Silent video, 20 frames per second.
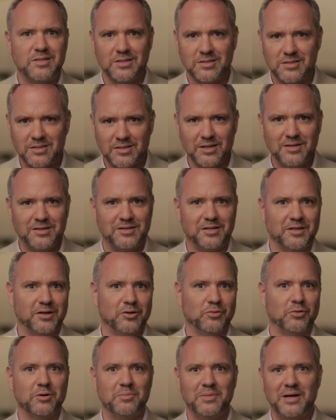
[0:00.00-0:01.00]
this done to
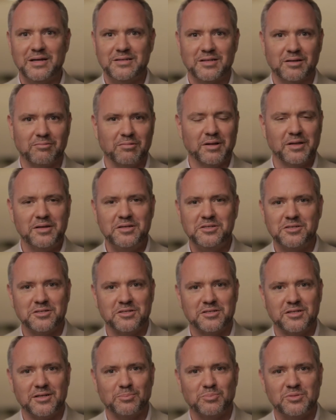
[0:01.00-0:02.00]
their romantic
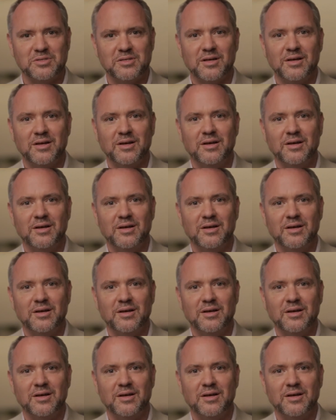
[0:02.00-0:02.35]
relationships?